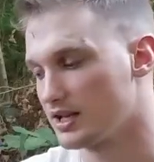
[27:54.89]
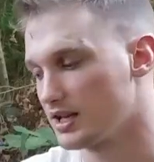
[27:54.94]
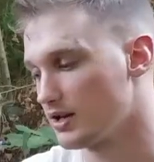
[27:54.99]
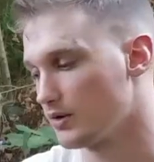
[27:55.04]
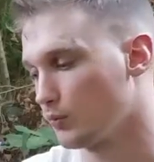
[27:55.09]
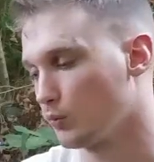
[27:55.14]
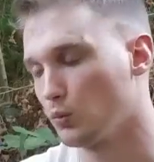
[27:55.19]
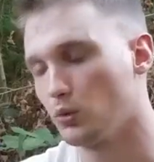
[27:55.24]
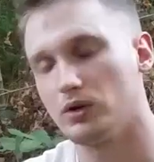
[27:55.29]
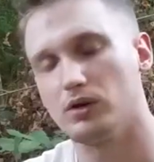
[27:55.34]

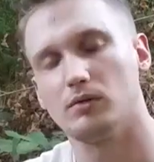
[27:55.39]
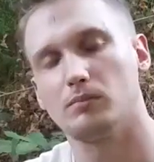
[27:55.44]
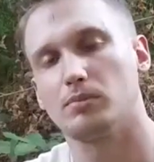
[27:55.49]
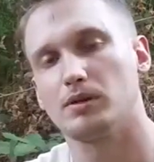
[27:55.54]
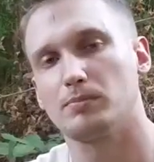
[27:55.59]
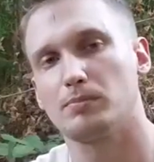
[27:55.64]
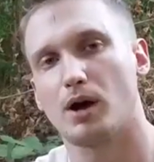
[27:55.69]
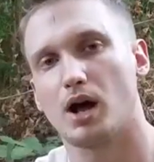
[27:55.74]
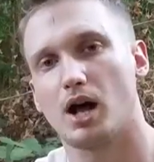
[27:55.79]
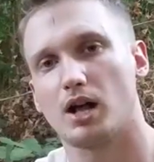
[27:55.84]
It wouldn't be
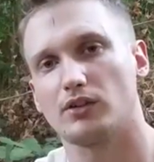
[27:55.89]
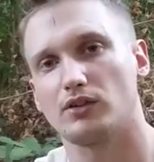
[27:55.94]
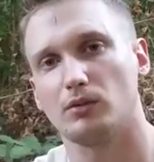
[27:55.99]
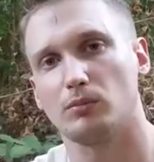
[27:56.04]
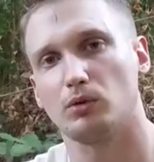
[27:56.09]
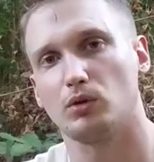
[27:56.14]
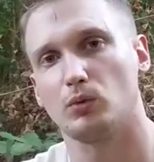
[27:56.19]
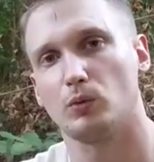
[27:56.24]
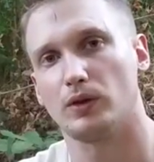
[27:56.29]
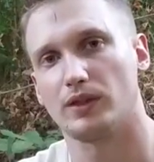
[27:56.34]

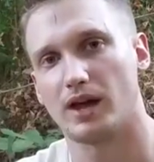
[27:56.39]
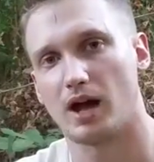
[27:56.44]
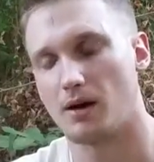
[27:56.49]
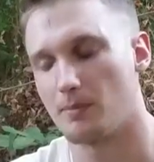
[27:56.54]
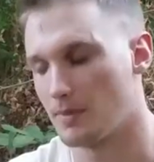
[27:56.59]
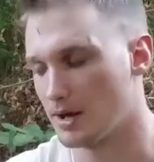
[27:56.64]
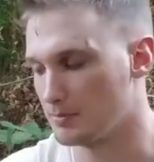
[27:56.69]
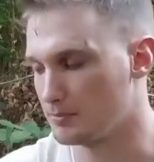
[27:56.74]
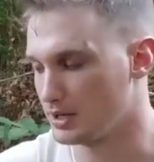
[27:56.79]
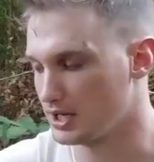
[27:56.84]
possible without
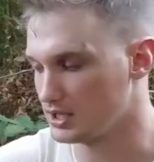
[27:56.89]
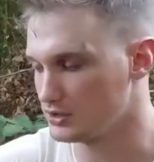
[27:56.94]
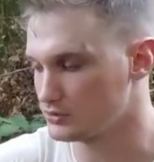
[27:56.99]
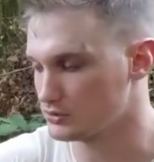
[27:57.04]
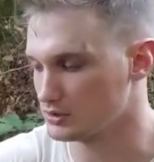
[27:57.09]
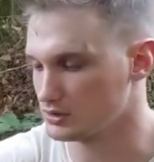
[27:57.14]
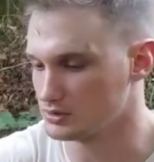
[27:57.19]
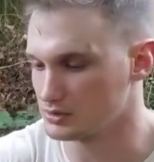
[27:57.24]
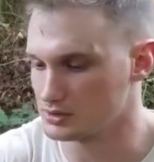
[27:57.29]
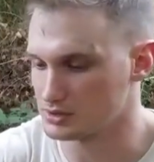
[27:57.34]
my
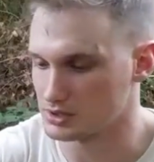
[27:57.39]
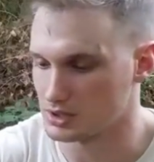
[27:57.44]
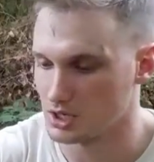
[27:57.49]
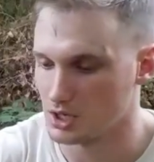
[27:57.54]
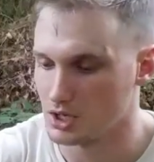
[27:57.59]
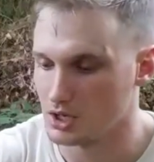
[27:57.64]
patrons.